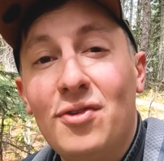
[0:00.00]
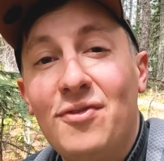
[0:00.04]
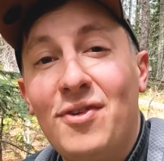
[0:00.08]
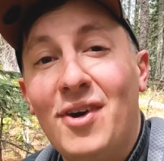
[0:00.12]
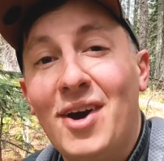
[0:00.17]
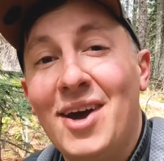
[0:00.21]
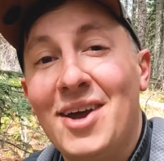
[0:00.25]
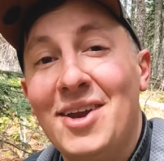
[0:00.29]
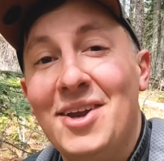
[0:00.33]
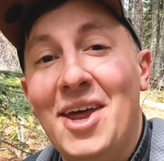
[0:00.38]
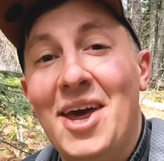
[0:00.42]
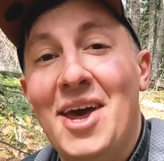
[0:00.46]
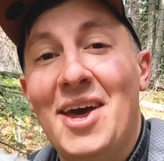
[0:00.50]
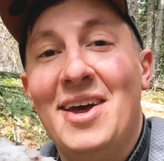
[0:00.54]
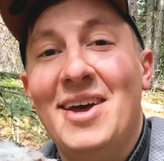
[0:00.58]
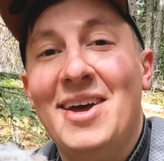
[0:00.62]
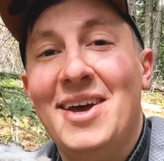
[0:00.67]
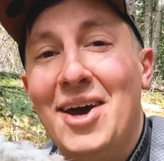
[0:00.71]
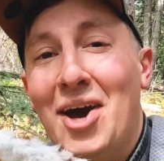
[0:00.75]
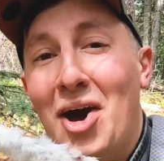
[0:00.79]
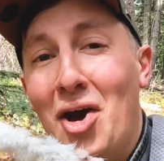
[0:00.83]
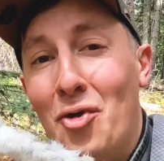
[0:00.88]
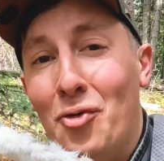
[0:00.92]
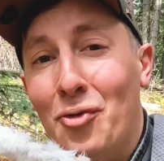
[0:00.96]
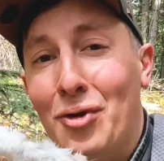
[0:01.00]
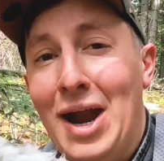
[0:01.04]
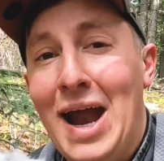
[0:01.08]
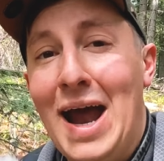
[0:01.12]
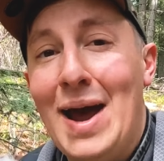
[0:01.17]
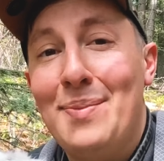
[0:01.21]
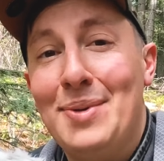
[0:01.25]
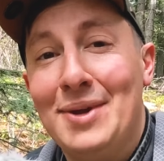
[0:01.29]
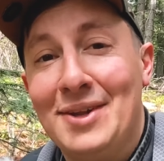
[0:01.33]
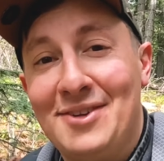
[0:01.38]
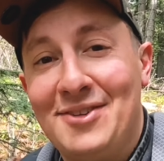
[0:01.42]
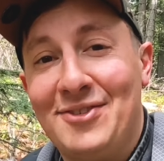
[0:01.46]
to find a
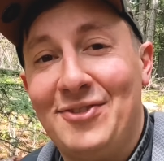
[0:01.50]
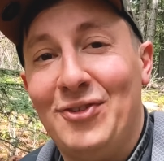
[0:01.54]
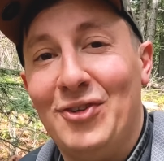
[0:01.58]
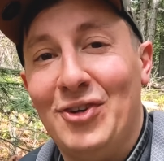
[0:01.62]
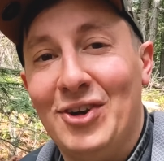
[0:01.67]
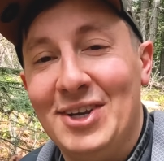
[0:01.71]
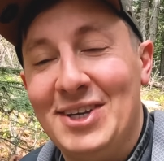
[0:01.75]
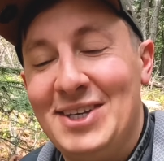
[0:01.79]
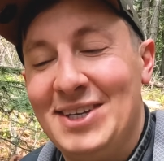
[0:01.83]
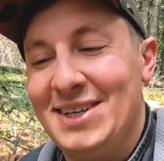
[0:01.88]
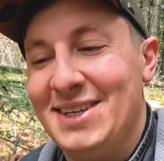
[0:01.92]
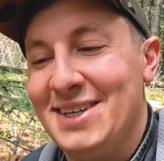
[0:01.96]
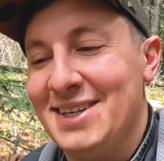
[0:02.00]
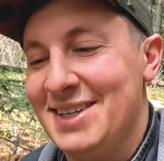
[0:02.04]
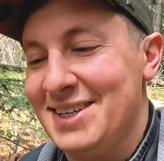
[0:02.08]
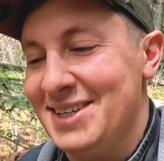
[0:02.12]
rabbit's foot,